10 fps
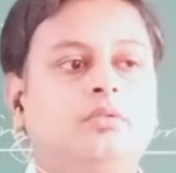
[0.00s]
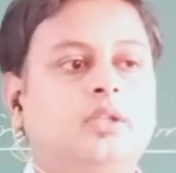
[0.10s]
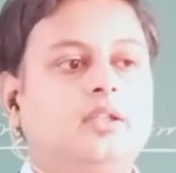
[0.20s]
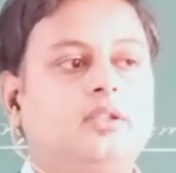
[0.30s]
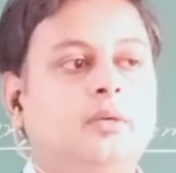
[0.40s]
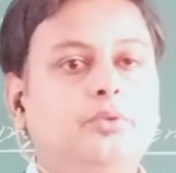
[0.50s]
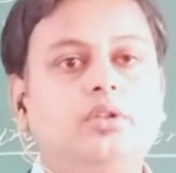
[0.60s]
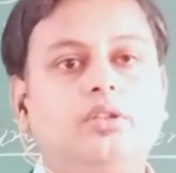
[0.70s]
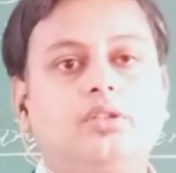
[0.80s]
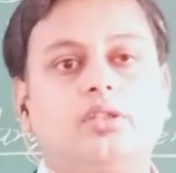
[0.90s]
that
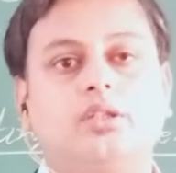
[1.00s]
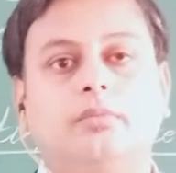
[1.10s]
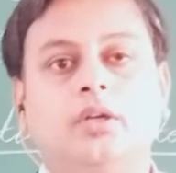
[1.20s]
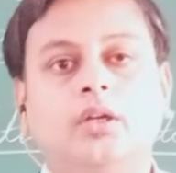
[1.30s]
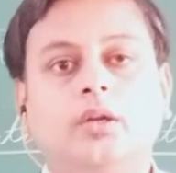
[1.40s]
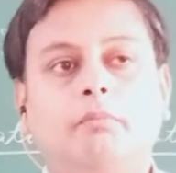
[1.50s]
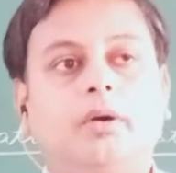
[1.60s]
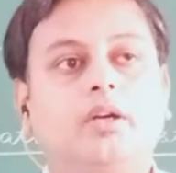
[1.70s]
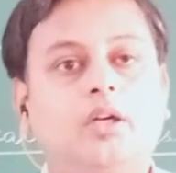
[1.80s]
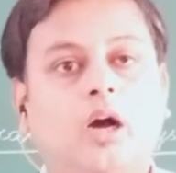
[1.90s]
computer system.
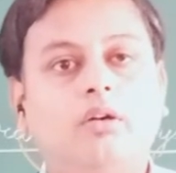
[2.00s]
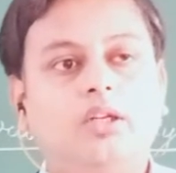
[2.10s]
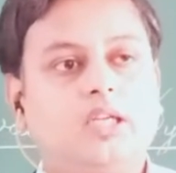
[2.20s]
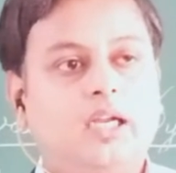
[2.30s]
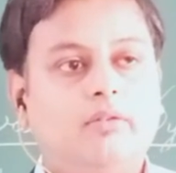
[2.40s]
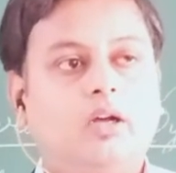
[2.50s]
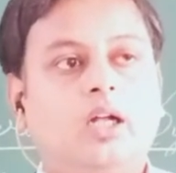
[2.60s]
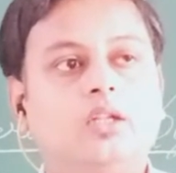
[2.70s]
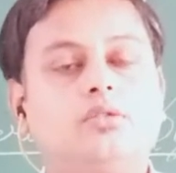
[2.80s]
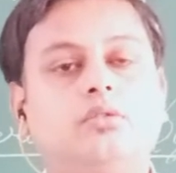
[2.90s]
But nowadays, I have
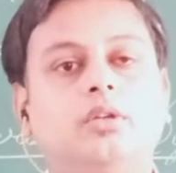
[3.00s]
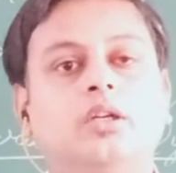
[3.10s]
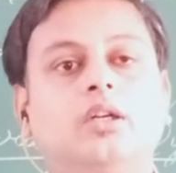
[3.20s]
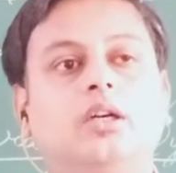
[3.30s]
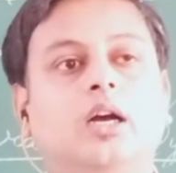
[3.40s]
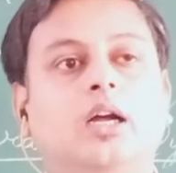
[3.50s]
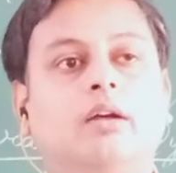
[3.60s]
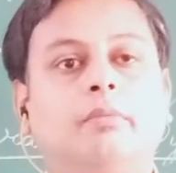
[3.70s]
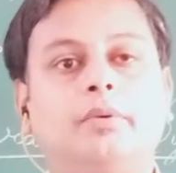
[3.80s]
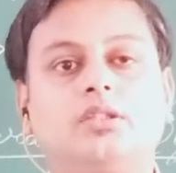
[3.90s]
a
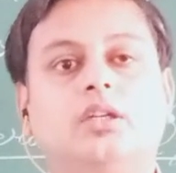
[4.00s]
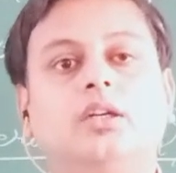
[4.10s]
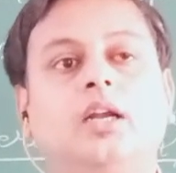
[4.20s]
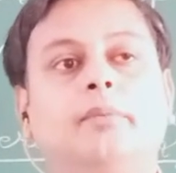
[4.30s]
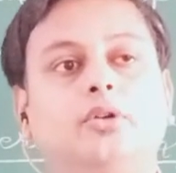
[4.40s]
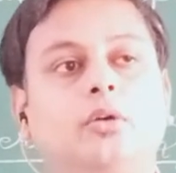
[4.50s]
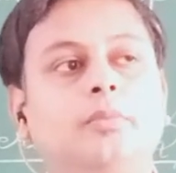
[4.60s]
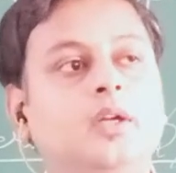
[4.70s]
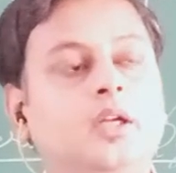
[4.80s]
personal laptop